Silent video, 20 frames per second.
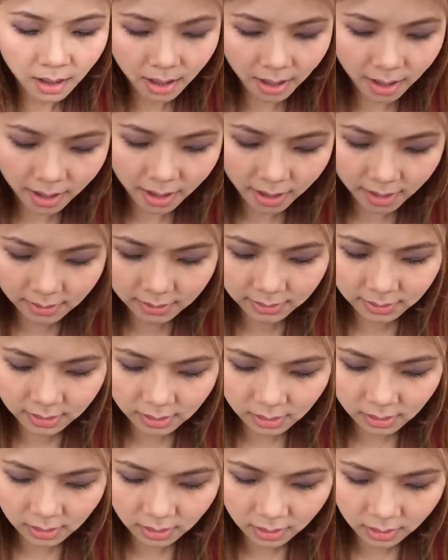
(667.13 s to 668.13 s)
And
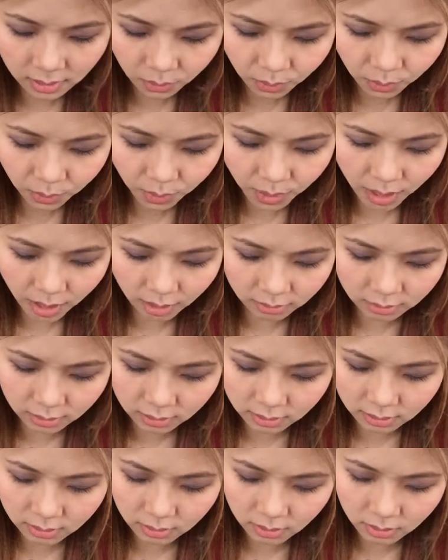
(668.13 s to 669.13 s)
what else?
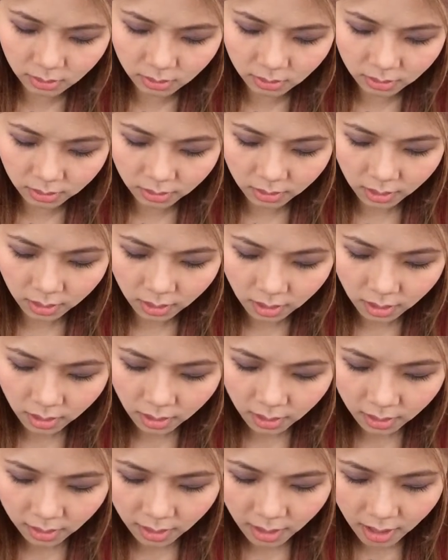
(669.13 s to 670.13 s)

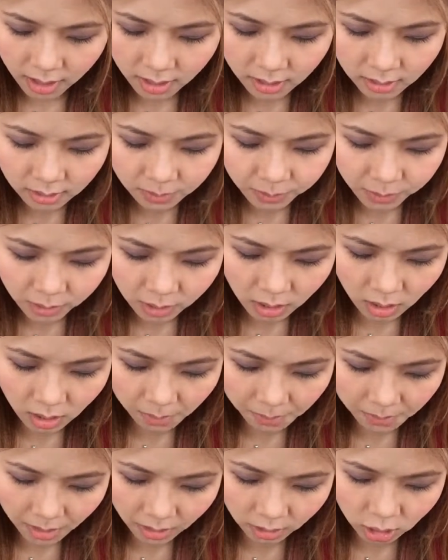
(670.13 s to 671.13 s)
That is pretty
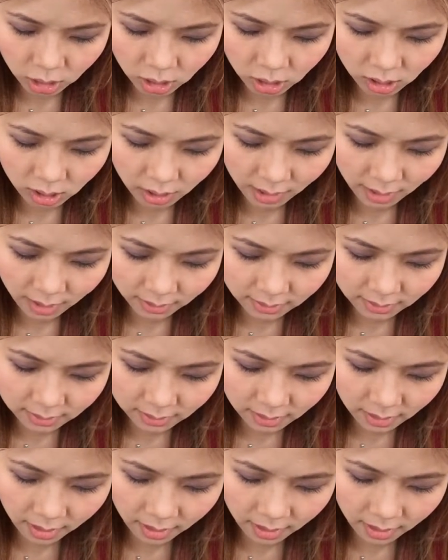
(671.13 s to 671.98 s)
much it.